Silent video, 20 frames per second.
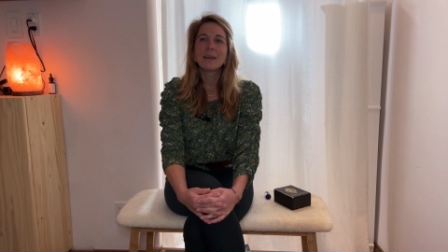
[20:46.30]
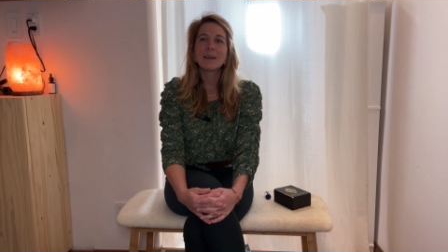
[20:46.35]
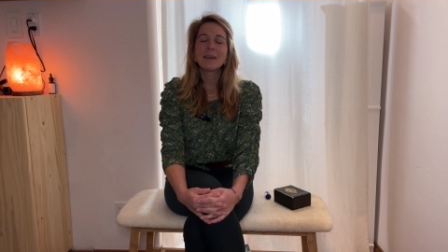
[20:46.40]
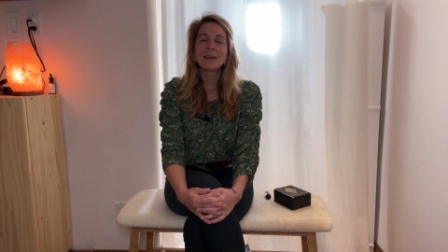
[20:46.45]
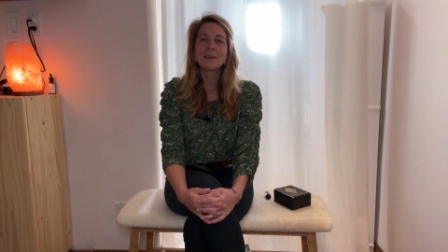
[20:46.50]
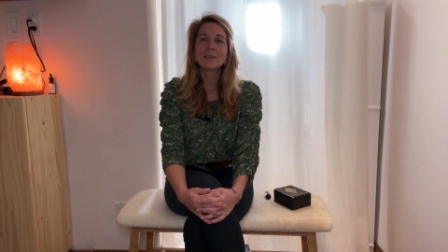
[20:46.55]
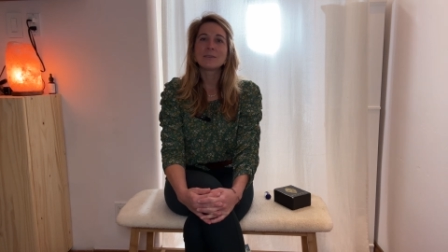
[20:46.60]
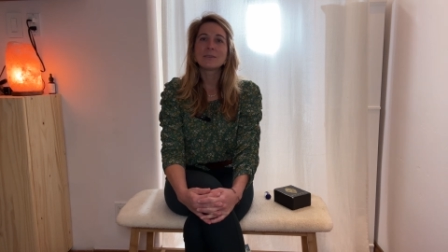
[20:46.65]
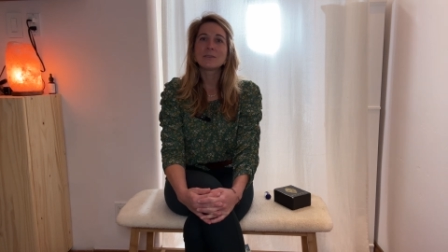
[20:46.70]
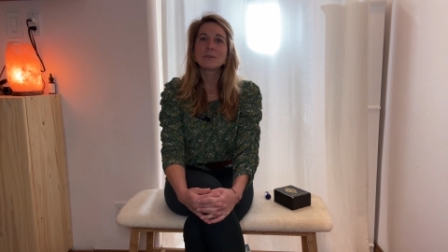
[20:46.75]

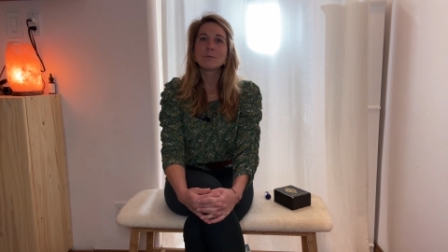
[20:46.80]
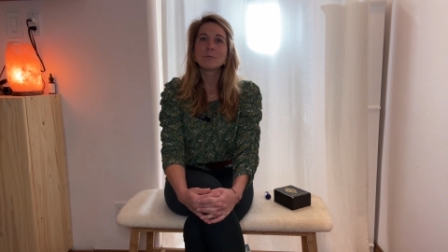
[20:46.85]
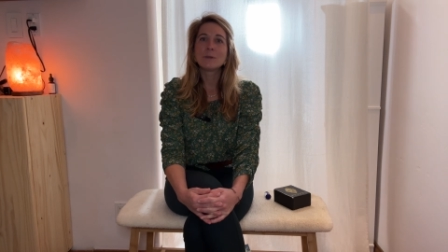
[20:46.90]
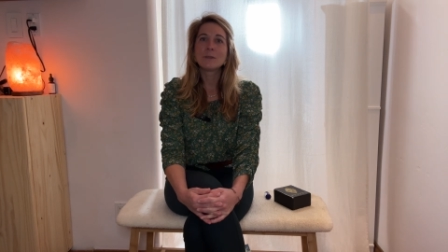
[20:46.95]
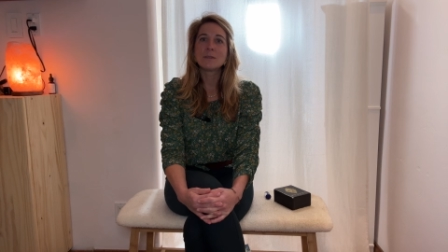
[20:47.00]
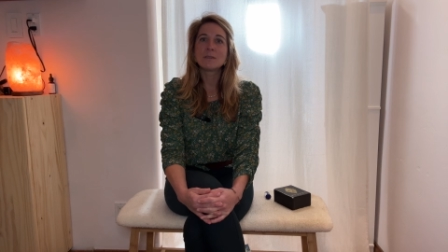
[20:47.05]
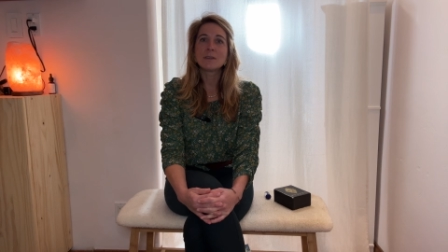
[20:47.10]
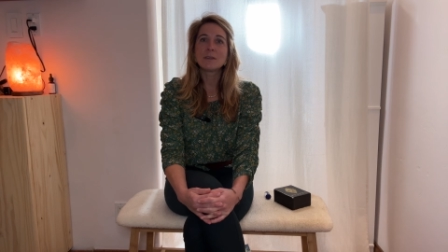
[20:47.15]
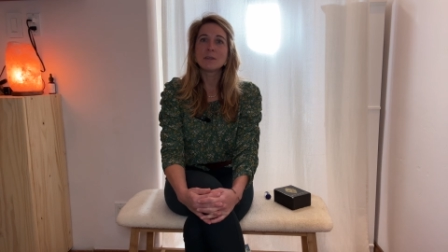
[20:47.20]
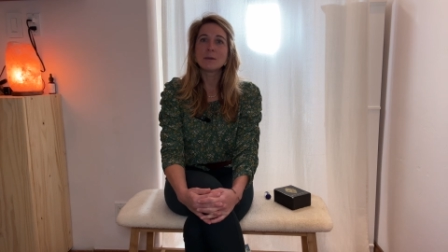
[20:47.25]
And so we
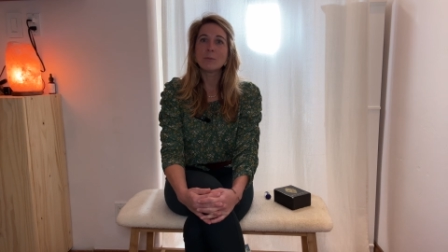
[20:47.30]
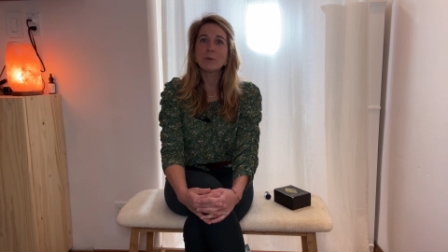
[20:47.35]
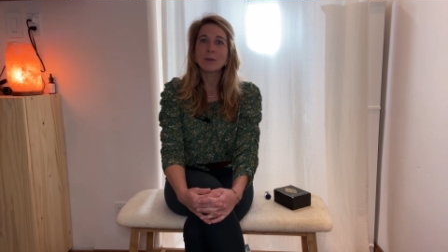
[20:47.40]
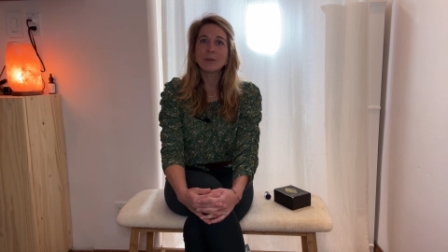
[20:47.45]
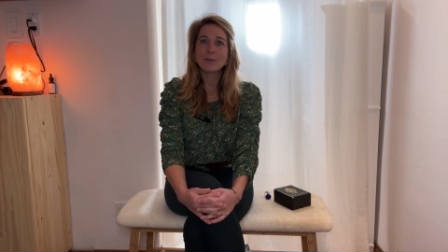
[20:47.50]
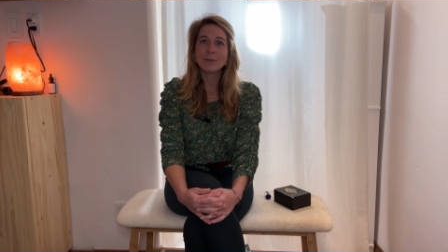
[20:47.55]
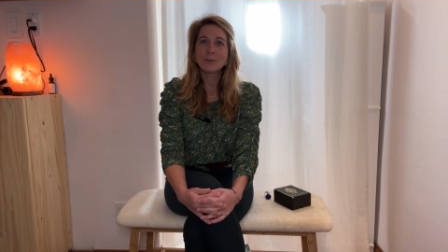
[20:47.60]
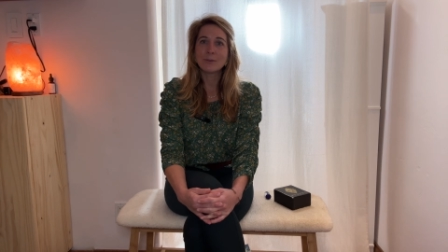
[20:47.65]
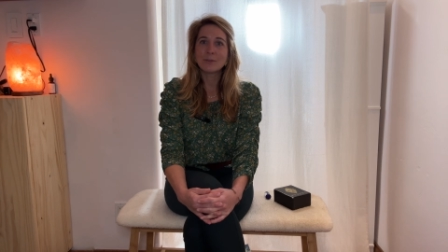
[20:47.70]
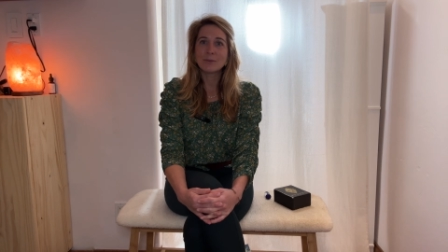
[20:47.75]

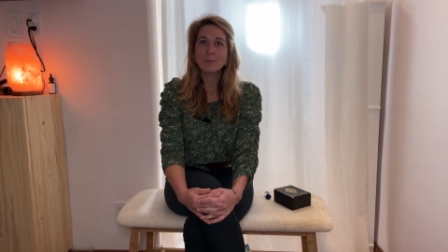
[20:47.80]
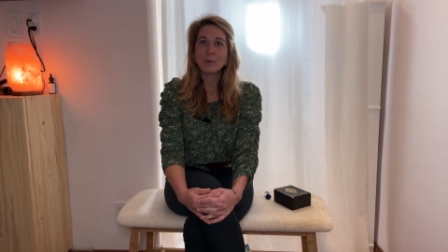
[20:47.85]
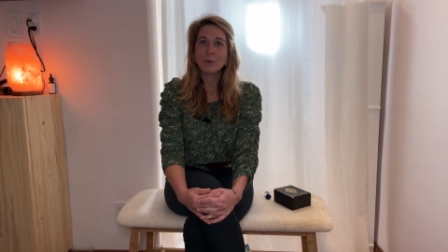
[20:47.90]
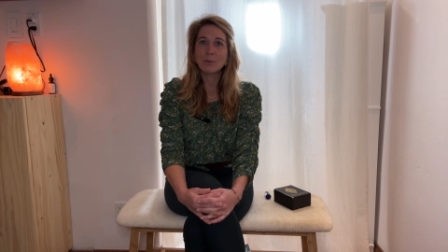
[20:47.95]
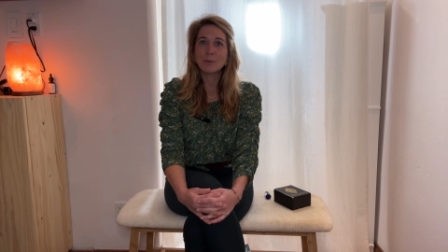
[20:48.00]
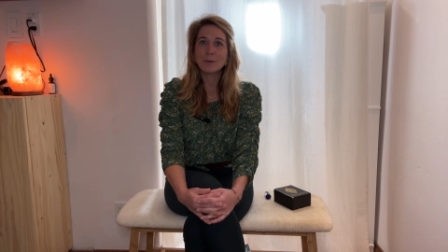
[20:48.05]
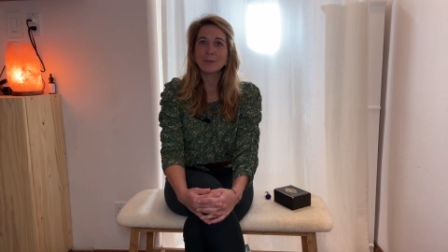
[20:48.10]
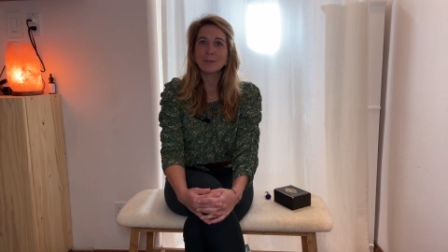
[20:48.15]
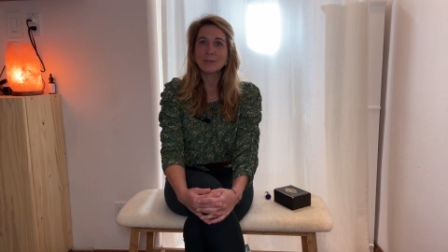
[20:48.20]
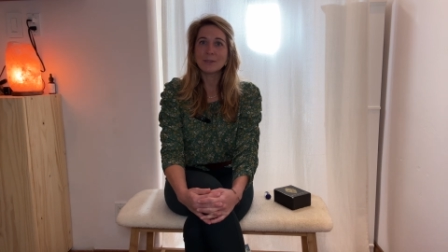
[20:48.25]
celebrate those
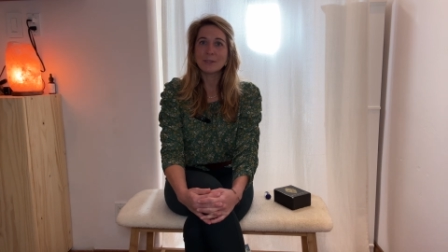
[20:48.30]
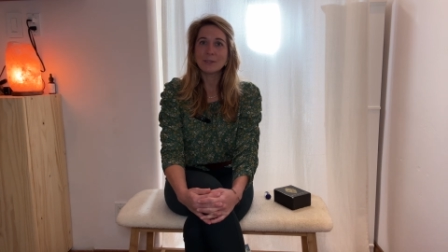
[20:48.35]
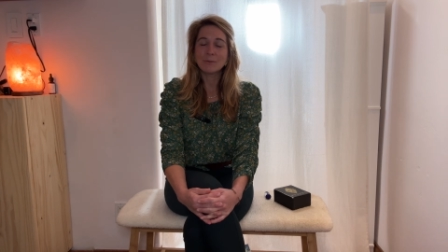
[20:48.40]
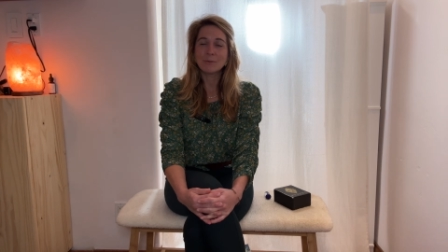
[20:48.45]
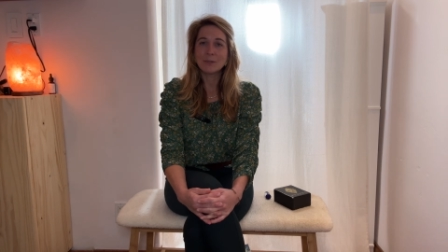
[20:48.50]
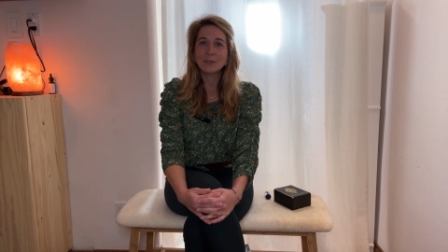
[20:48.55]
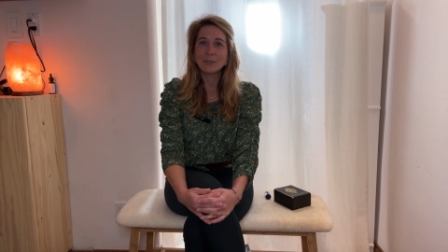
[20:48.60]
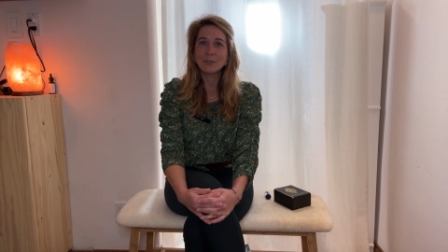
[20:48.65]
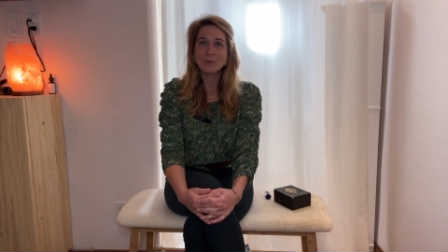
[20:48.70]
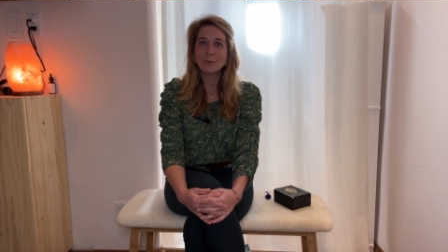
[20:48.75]
moments that
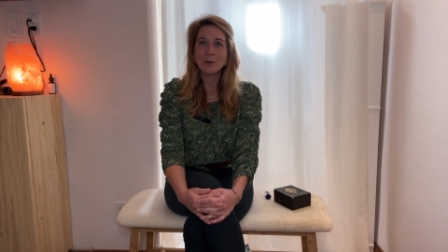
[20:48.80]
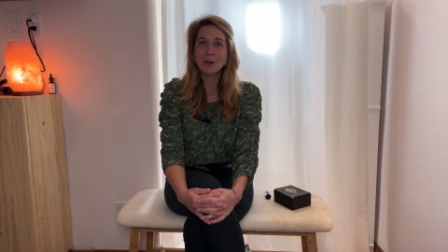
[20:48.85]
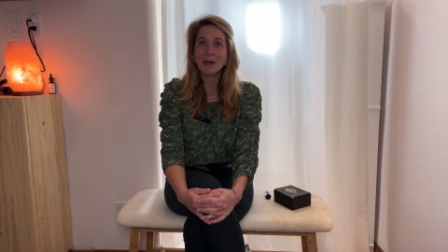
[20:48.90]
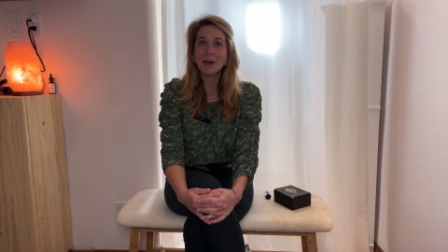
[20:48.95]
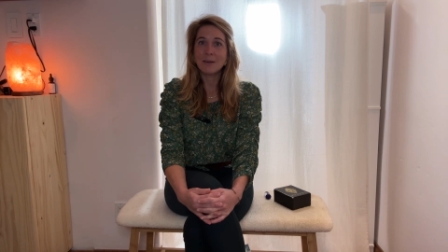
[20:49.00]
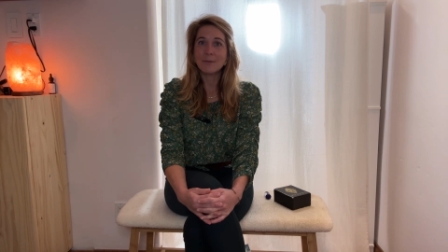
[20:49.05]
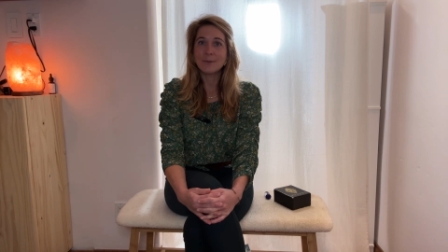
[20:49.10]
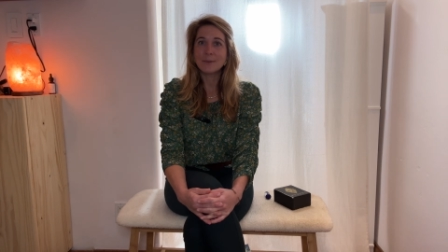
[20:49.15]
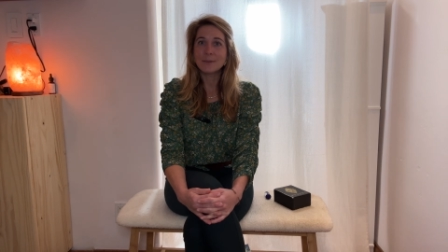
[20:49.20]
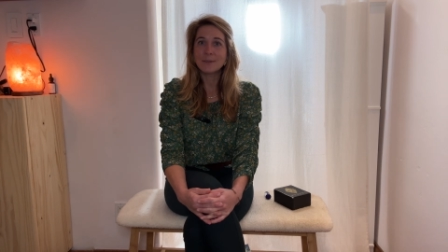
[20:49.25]
we do
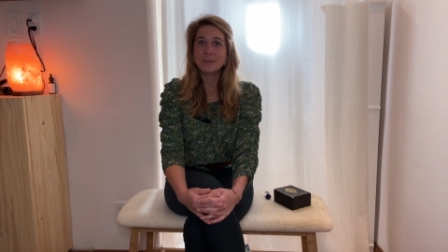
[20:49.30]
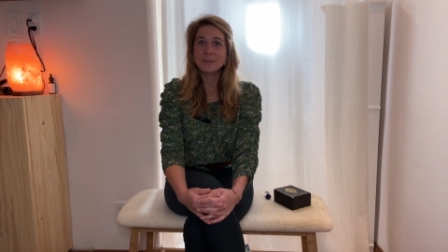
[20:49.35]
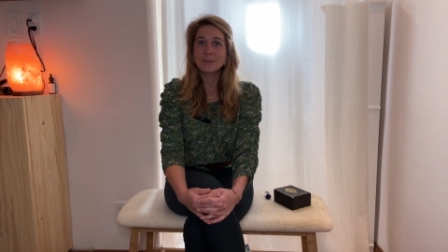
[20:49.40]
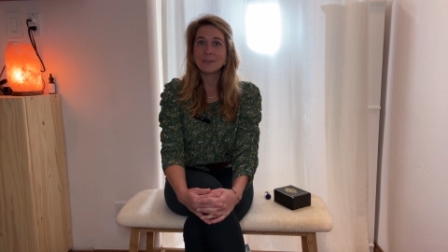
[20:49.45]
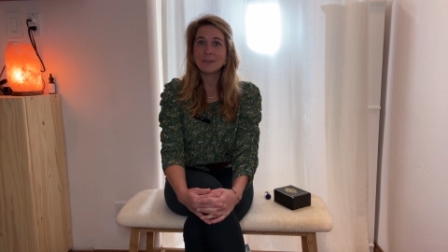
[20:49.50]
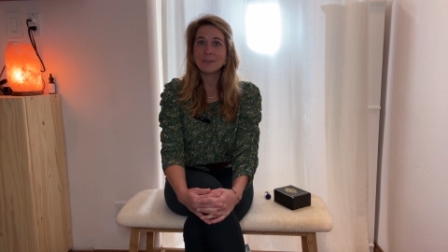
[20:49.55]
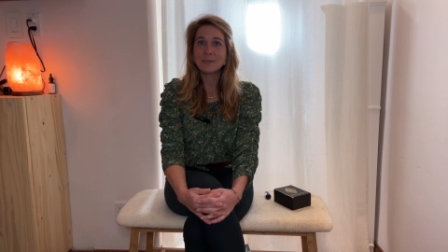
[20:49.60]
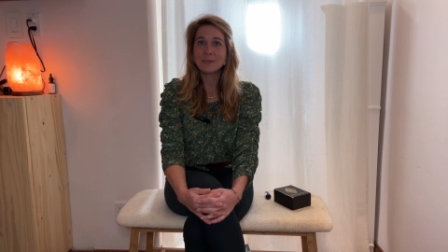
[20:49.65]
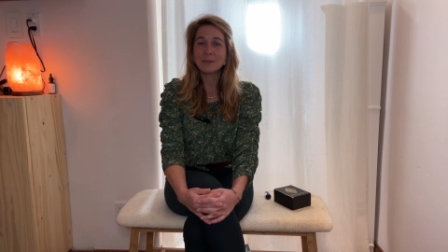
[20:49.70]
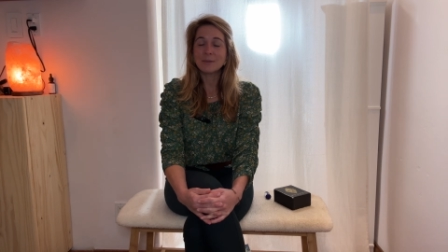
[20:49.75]
have in this
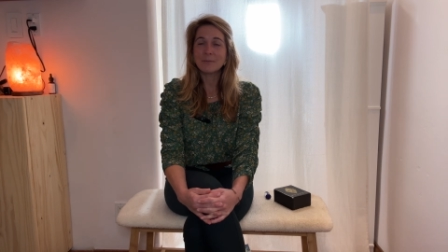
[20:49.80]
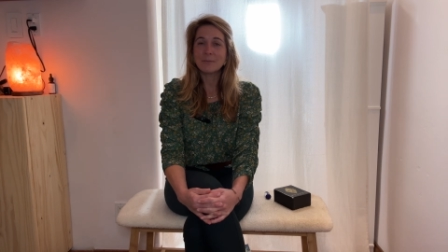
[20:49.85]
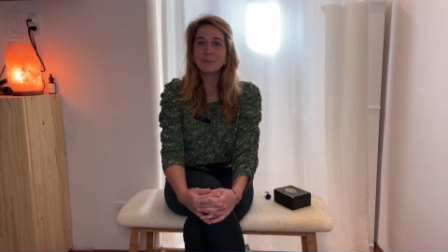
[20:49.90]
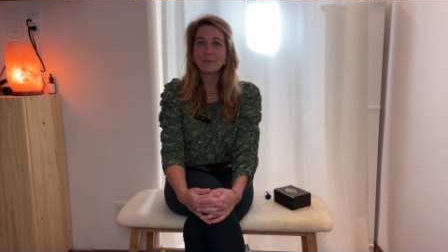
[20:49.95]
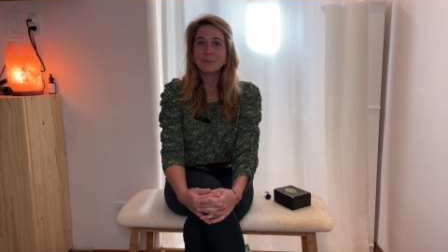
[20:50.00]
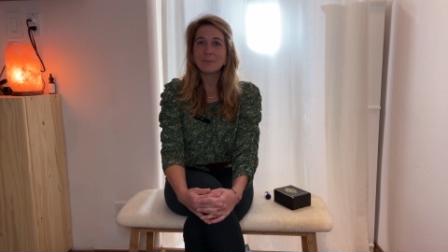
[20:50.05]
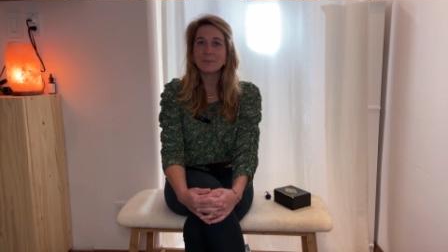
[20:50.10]
season.